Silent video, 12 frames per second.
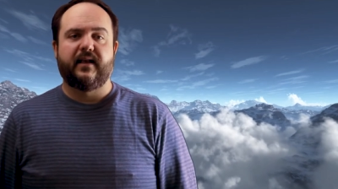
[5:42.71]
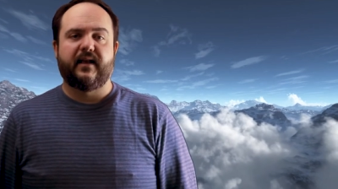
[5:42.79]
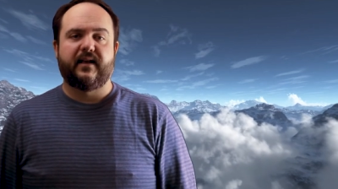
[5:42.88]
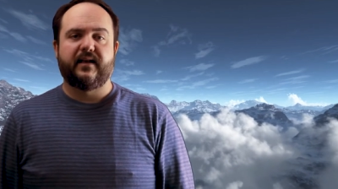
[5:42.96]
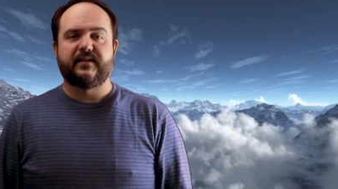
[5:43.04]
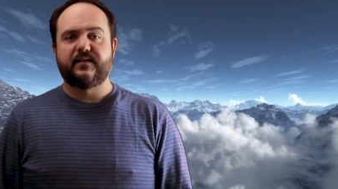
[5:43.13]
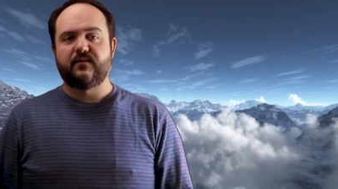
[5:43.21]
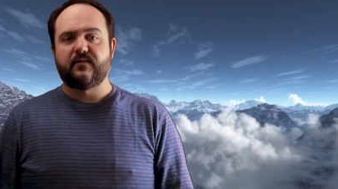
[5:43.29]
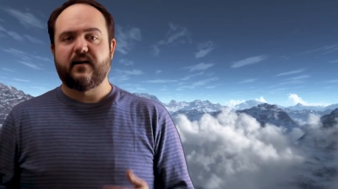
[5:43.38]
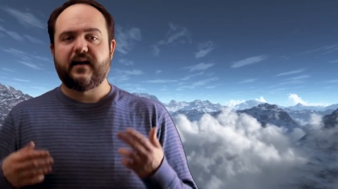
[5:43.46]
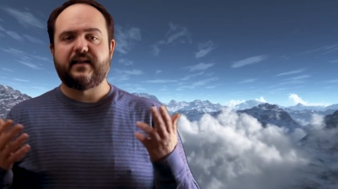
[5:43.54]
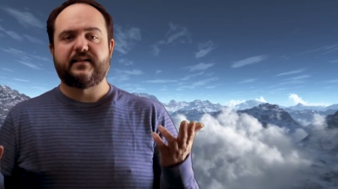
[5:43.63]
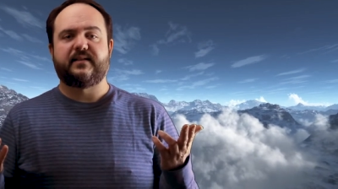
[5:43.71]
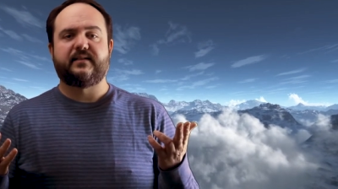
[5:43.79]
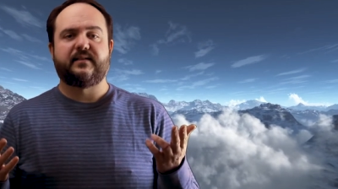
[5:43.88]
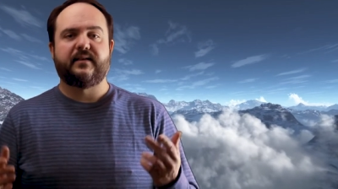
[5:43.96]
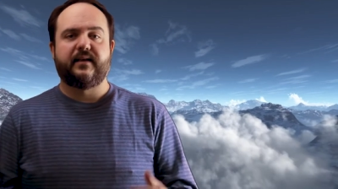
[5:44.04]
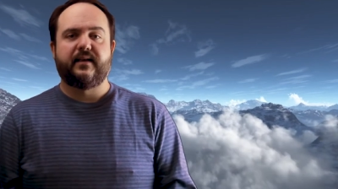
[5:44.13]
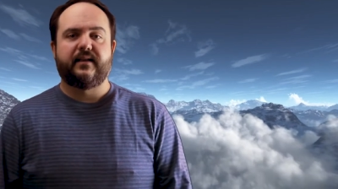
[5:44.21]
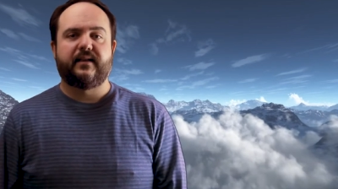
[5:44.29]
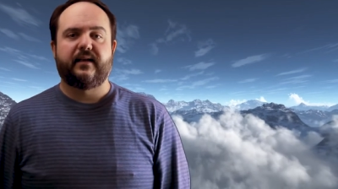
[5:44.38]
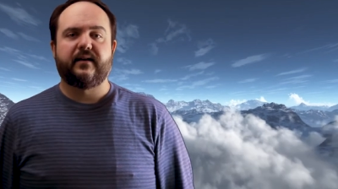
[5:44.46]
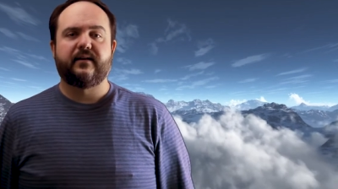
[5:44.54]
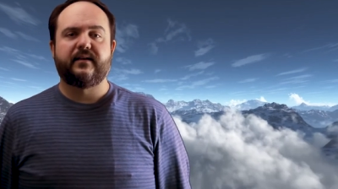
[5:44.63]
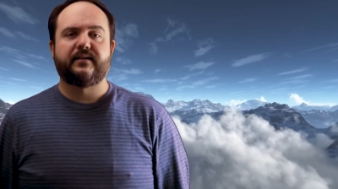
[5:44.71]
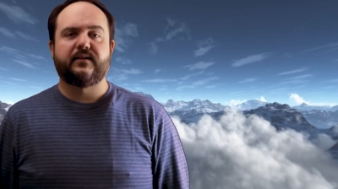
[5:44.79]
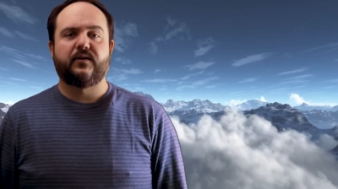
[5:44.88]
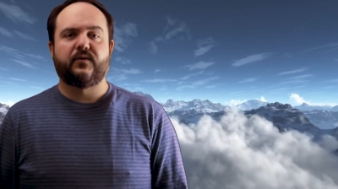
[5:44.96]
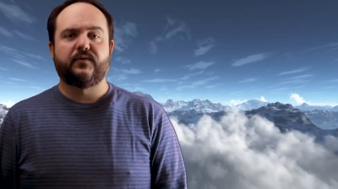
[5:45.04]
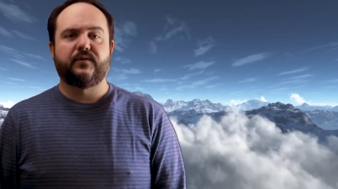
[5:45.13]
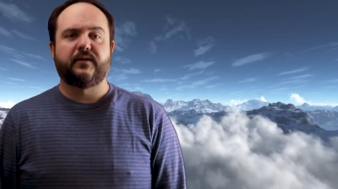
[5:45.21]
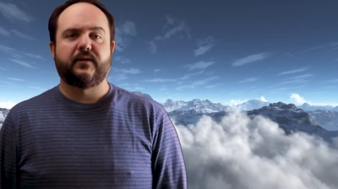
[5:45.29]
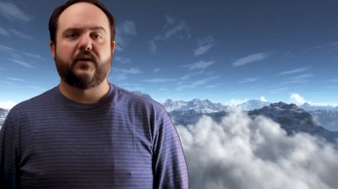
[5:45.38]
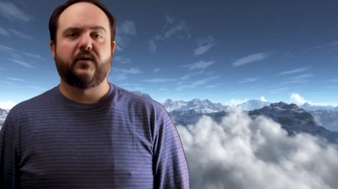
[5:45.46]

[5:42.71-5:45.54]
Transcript: and as it rises, the air gets colder and